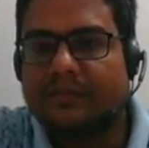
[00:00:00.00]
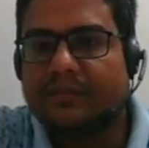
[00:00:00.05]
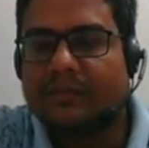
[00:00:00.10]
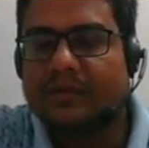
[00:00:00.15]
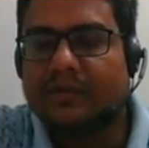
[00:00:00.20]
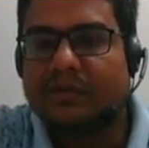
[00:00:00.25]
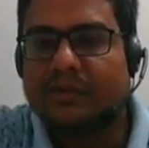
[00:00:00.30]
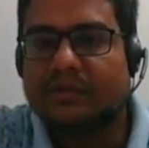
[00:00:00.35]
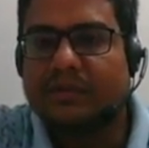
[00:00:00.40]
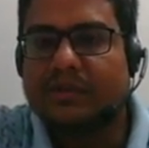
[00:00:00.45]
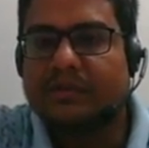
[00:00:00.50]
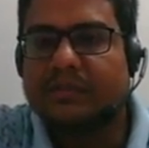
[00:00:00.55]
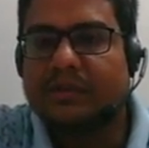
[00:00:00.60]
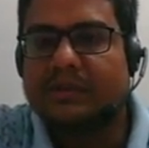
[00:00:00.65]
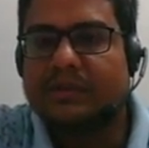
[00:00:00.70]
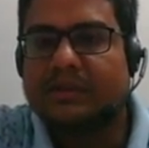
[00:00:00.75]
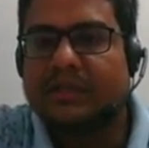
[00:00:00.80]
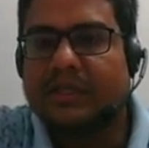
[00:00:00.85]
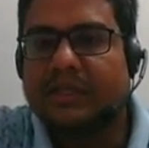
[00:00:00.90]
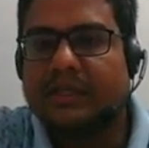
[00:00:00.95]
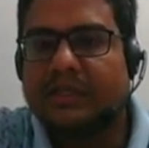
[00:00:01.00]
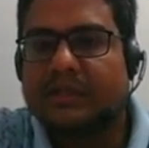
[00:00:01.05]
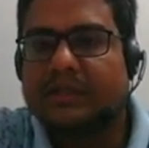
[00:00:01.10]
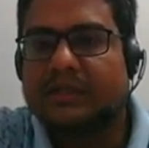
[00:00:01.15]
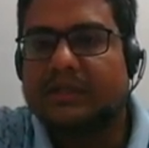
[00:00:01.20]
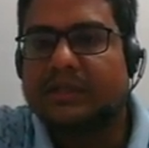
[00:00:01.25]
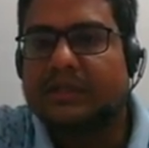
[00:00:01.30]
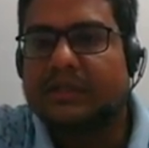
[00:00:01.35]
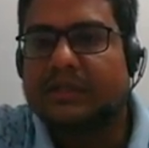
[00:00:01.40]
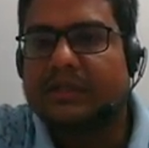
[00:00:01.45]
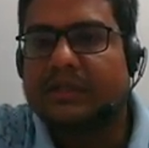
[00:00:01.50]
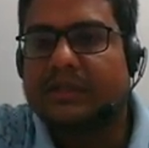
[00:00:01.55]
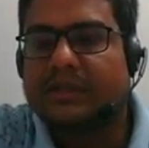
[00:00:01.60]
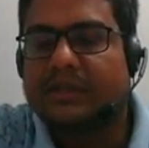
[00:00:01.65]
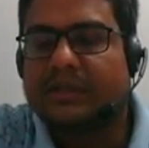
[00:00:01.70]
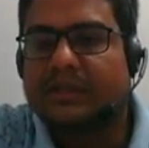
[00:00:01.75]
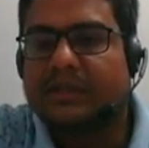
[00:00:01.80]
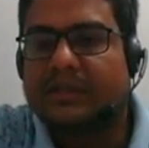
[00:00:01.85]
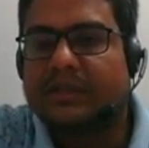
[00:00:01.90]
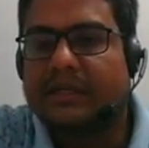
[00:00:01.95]
So which means that
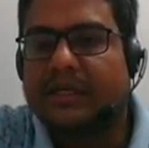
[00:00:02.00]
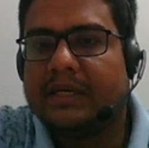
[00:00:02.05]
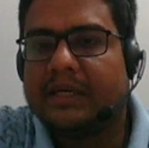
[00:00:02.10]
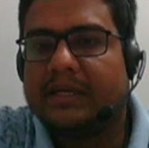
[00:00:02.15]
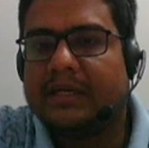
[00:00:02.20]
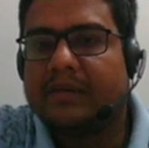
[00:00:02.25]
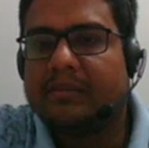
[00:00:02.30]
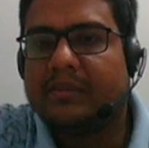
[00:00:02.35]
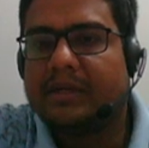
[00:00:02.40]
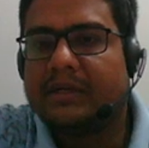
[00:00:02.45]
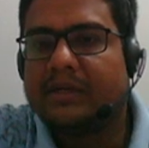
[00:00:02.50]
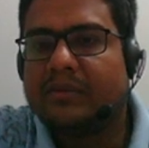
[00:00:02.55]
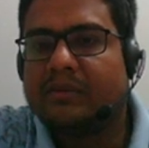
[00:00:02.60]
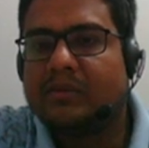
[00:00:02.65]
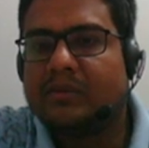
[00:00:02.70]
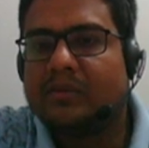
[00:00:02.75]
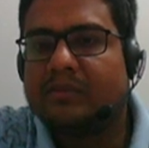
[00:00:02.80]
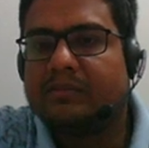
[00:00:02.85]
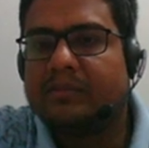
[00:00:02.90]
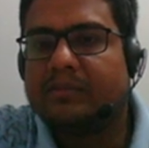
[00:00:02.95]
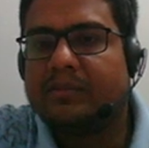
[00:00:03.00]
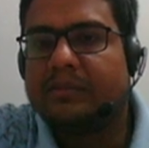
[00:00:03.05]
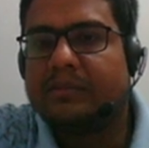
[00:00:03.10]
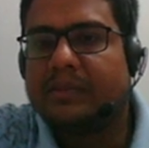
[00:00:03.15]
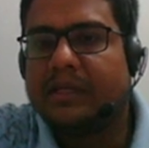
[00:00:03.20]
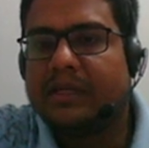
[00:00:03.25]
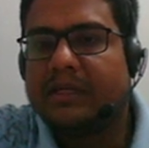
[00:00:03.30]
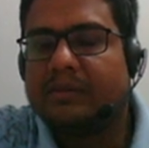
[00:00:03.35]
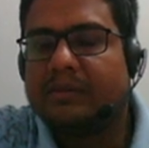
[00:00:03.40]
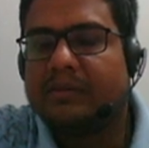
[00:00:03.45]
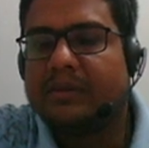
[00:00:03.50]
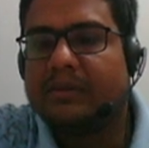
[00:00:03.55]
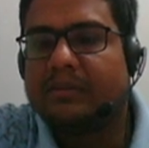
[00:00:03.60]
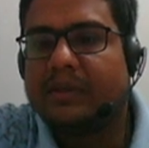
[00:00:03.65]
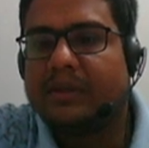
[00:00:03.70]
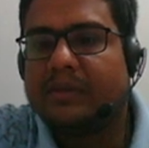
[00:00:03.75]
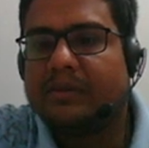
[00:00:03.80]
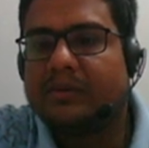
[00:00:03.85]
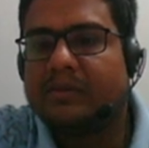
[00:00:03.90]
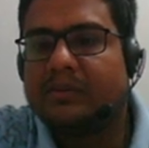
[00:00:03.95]
tan a by 2 tan b
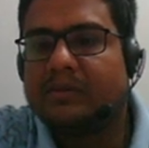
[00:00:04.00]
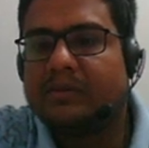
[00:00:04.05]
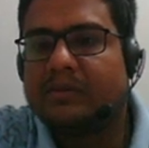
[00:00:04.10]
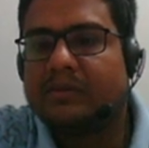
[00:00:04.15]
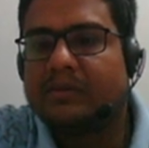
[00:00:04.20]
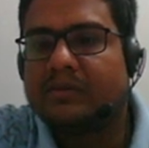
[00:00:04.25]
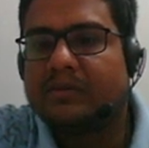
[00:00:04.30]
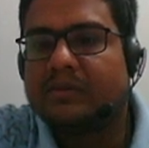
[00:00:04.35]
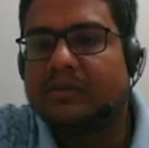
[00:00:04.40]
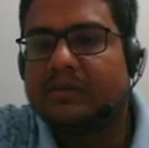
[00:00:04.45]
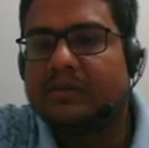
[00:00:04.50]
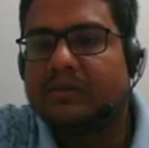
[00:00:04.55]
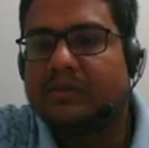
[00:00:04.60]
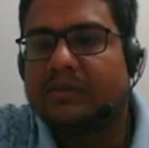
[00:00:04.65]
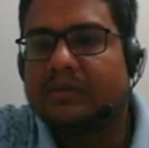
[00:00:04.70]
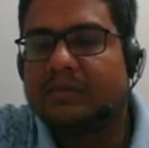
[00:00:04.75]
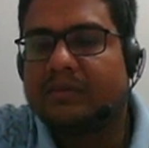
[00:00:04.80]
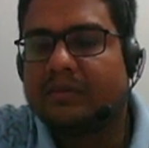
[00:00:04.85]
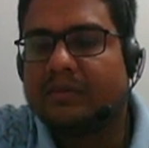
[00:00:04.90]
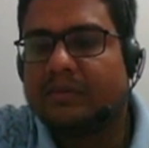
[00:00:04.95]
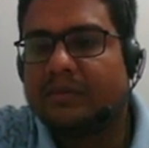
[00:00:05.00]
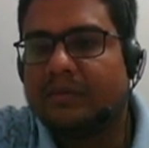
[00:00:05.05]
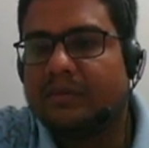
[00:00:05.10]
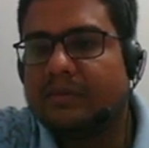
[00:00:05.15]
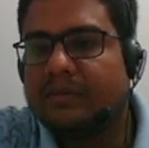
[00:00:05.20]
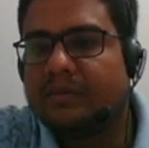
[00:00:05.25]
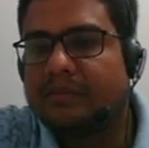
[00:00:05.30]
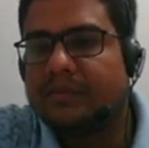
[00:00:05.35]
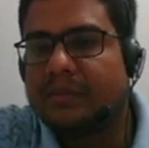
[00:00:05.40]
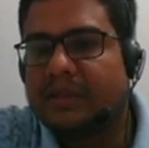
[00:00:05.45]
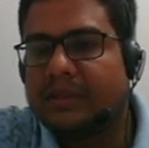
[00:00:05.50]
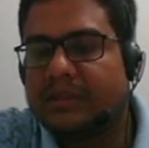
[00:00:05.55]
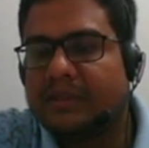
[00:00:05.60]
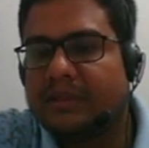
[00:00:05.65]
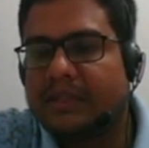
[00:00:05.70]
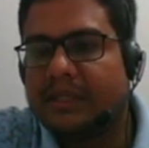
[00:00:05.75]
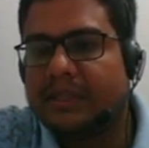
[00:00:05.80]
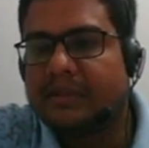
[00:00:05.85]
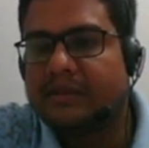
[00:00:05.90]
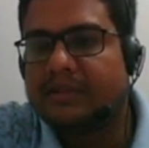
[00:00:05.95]
by 2 plus
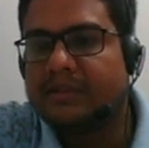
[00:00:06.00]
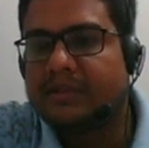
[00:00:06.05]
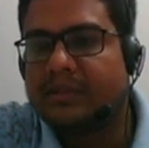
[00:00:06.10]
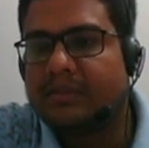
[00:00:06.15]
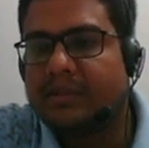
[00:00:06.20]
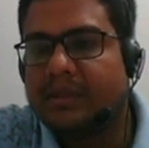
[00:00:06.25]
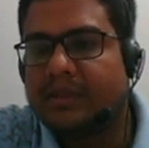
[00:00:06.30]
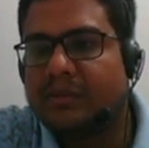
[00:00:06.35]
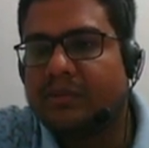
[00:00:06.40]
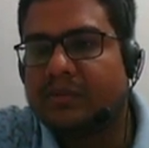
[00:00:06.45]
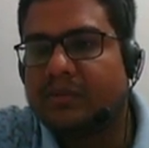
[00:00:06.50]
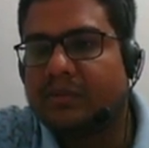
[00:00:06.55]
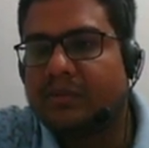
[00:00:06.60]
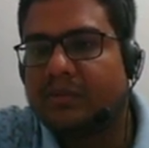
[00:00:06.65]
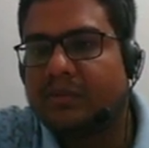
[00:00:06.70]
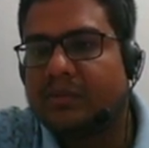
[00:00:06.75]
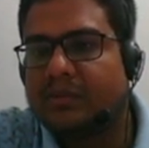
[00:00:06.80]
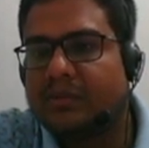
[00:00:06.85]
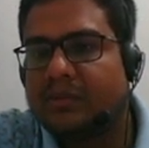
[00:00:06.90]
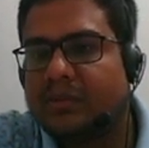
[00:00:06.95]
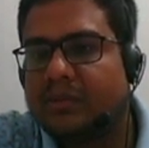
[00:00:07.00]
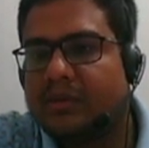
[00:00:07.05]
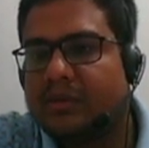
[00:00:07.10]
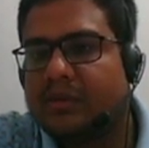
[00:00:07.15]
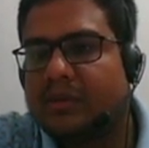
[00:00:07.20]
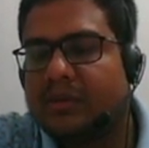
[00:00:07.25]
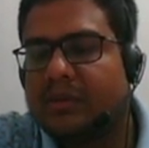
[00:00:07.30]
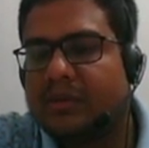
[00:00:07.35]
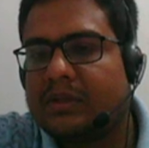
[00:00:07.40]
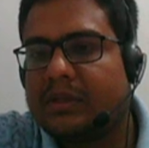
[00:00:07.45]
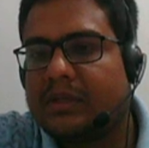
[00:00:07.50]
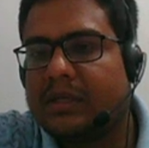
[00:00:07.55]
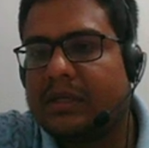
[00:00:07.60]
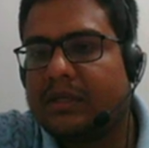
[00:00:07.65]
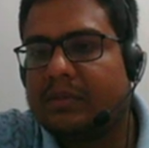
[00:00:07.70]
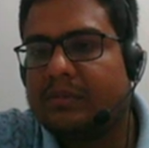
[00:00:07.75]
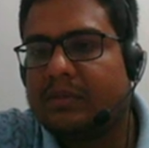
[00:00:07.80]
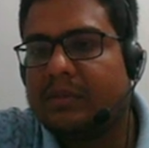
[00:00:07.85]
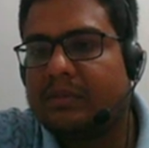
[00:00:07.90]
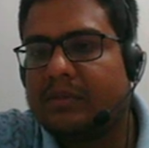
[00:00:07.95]
tan c by 2
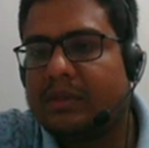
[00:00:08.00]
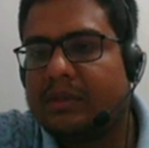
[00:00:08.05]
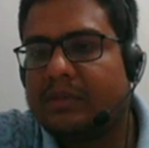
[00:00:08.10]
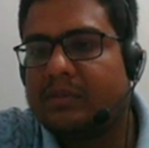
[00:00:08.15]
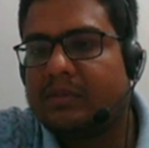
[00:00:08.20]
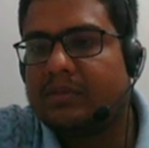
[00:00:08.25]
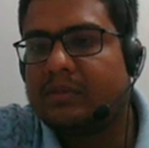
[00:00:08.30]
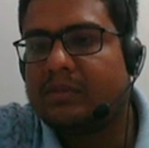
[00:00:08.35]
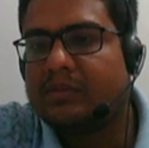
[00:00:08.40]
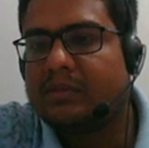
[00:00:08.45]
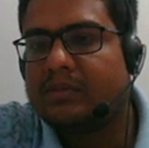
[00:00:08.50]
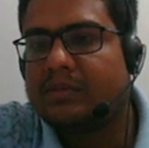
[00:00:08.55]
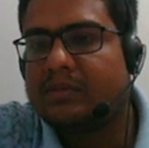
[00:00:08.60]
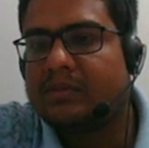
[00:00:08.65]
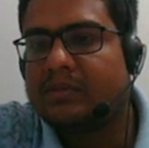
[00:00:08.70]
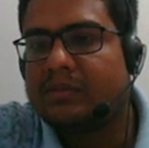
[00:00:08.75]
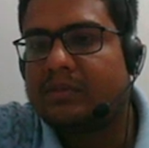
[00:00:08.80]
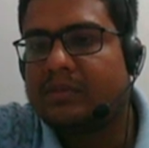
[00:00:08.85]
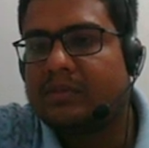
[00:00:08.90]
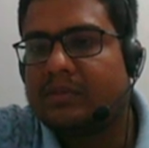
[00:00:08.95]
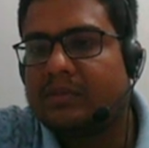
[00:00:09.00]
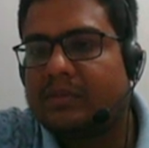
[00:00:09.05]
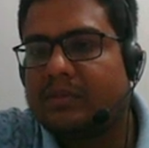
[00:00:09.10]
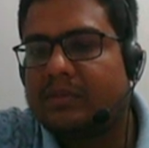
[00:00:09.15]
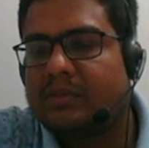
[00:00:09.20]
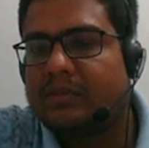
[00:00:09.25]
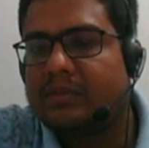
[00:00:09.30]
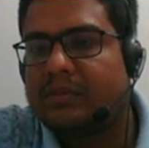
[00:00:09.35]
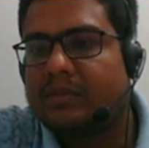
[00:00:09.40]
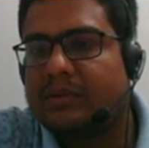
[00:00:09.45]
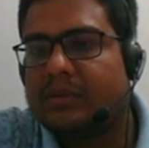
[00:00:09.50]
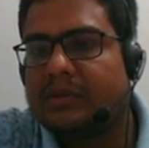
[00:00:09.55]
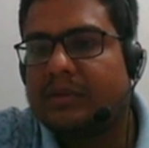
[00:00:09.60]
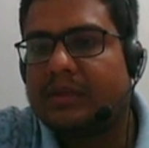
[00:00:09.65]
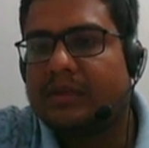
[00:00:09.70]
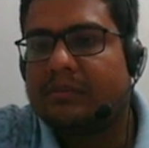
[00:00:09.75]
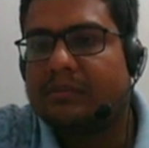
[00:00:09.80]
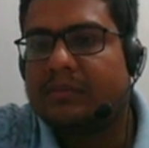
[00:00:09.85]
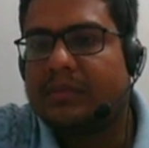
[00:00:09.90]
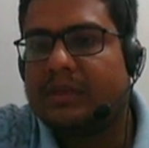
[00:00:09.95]
tan b by 2,
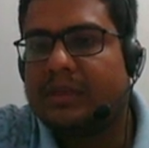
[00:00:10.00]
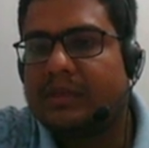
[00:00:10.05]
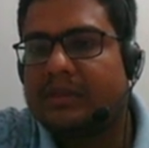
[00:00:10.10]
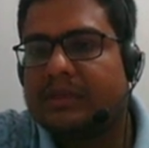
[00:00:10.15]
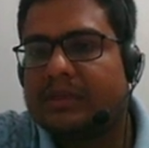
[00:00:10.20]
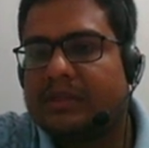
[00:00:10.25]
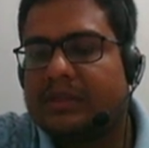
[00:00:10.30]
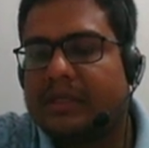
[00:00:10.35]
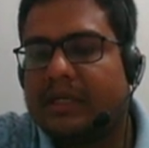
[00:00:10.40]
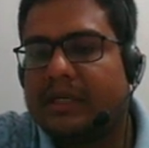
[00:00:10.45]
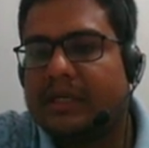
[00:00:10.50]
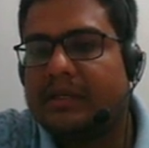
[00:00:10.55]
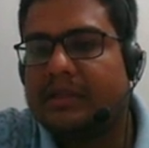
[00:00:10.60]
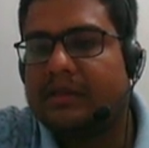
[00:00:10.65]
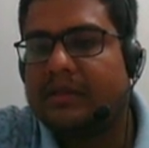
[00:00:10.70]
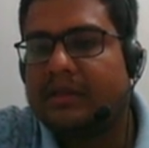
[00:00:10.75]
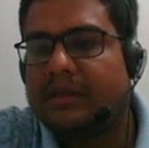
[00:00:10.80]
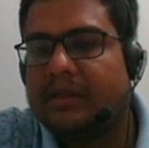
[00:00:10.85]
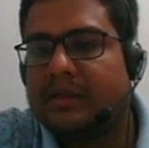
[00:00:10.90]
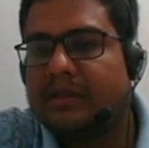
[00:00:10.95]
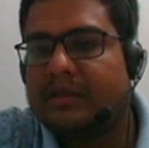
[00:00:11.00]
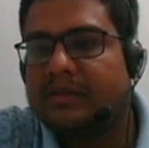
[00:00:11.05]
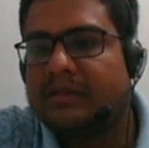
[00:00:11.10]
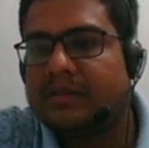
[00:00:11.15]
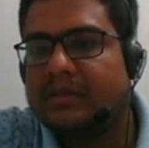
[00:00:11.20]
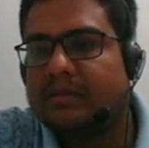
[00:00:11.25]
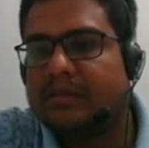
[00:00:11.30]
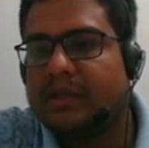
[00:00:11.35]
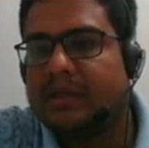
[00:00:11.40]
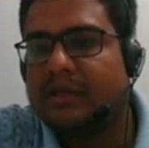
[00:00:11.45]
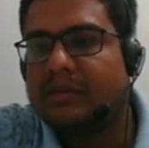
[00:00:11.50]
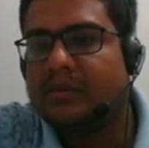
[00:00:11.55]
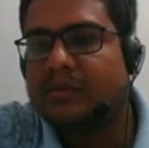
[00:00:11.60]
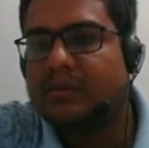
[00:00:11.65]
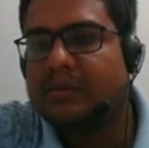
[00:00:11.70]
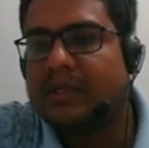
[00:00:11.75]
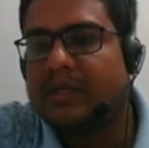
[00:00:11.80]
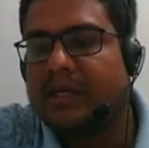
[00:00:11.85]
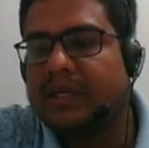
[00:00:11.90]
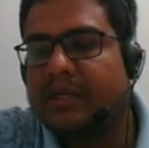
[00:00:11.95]
then plus tan c by 2
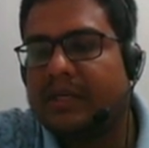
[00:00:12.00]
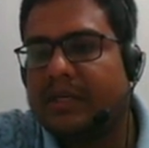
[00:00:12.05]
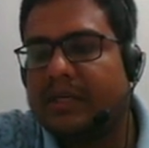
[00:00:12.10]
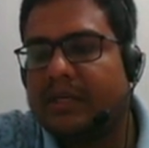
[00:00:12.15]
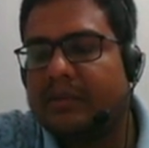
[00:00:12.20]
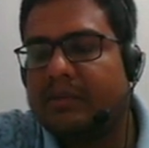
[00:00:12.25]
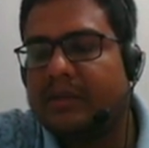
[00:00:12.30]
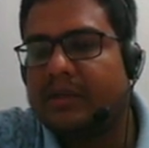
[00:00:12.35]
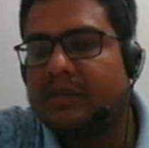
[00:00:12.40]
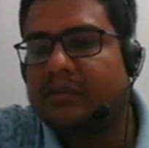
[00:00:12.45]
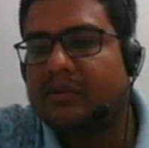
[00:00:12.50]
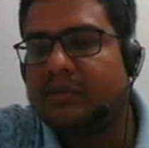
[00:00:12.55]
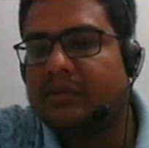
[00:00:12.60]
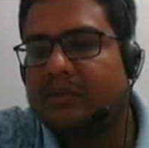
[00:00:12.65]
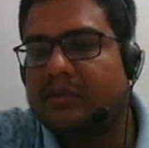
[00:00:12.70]
tan a by 2,